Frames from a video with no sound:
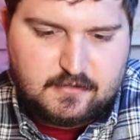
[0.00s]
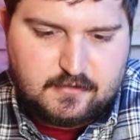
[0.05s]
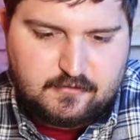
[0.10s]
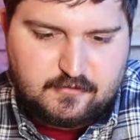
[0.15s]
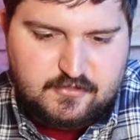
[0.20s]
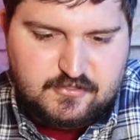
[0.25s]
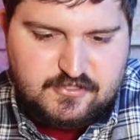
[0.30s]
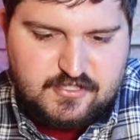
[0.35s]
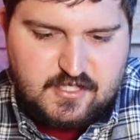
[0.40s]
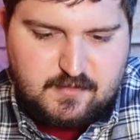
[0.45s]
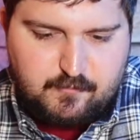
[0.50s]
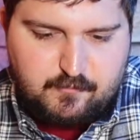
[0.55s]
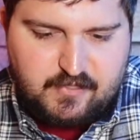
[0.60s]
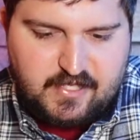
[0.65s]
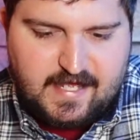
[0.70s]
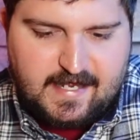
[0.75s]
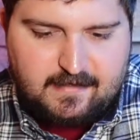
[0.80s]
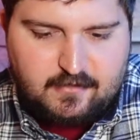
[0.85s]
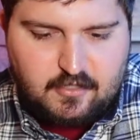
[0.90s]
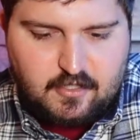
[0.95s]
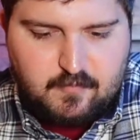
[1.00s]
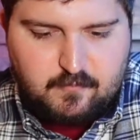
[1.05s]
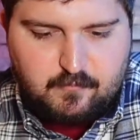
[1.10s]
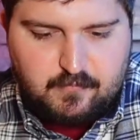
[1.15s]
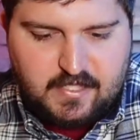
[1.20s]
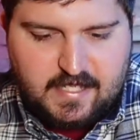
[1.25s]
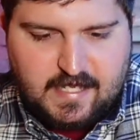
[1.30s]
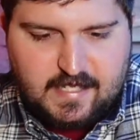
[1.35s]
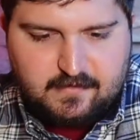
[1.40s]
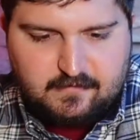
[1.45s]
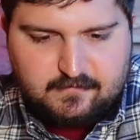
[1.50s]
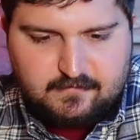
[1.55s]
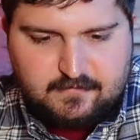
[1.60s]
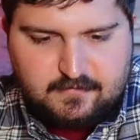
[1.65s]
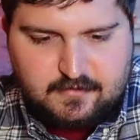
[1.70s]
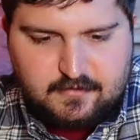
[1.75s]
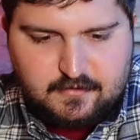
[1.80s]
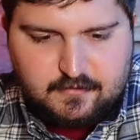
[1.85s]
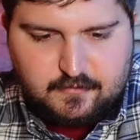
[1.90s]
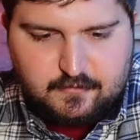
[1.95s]
legit black on black,
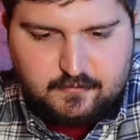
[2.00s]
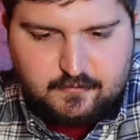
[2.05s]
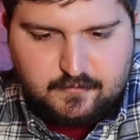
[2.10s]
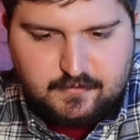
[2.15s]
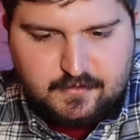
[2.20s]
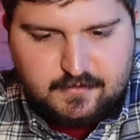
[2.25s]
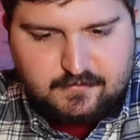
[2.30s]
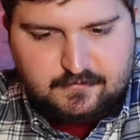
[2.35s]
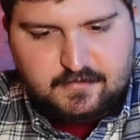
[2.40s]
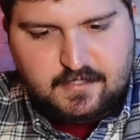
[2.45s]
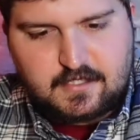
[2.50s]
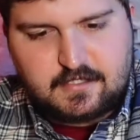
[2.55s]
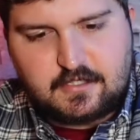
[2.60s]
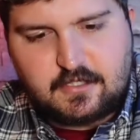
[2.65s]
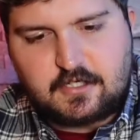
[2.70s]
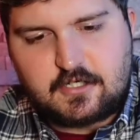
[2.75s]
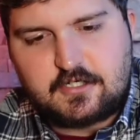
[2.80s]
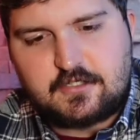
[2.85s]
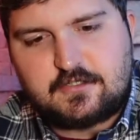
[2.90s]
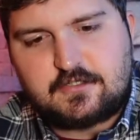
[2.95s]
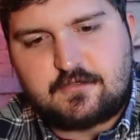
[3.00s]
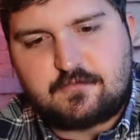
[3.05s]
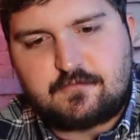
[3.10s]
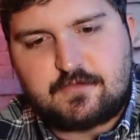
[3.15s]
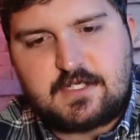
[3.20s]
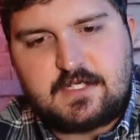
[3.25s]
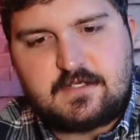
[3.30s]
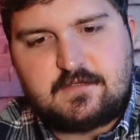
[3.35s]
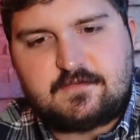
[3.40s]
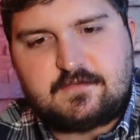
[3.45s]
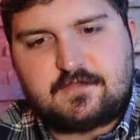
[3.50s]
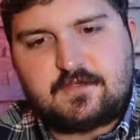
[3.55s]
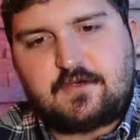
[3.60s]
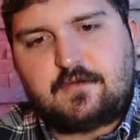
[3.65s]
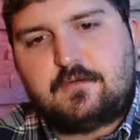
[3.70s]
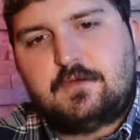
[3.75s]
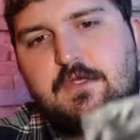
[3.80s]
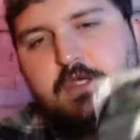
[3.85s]
so it's kind of hard to read. So